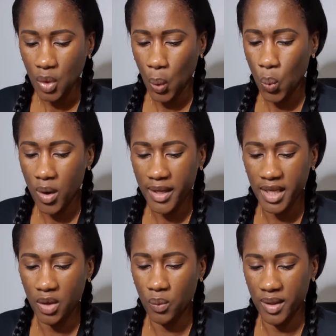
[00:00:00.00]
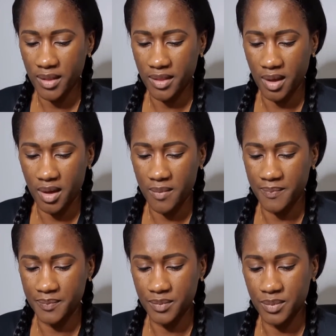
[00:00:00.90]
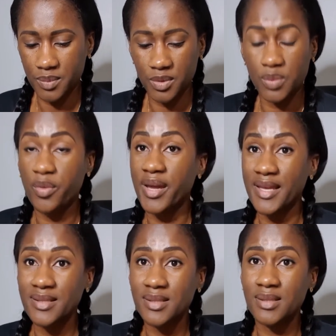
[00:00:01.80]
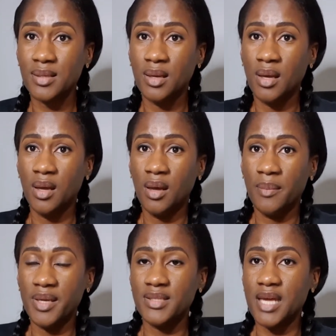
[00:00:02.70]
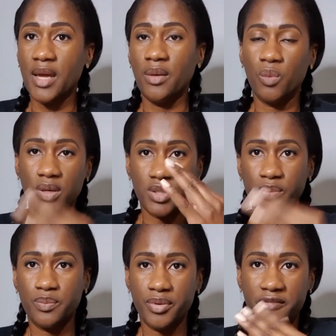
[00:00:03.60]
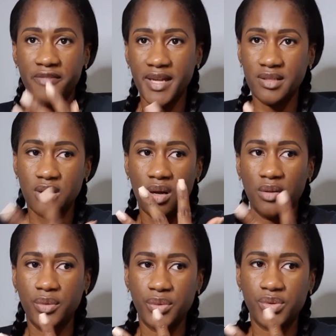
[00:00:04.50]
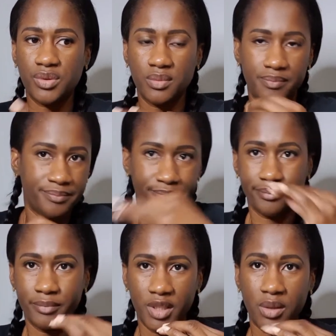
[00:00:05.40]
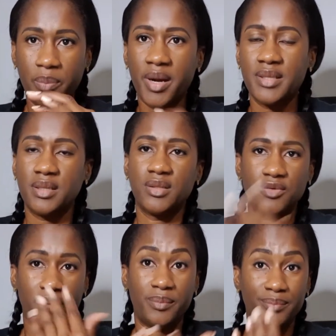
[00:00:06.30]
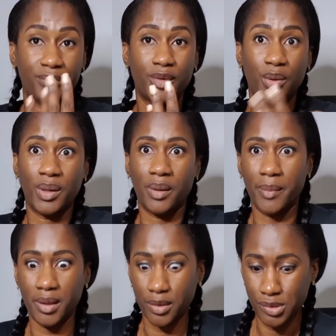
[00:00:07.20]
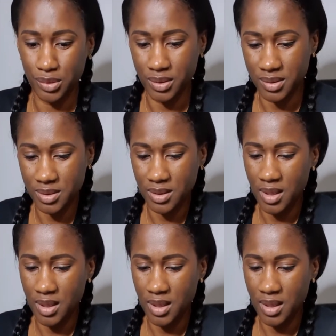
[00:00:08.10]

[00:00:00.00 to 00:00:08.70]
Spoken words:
working with sprays, because I want to prevent all those little particles from going up my nostrils.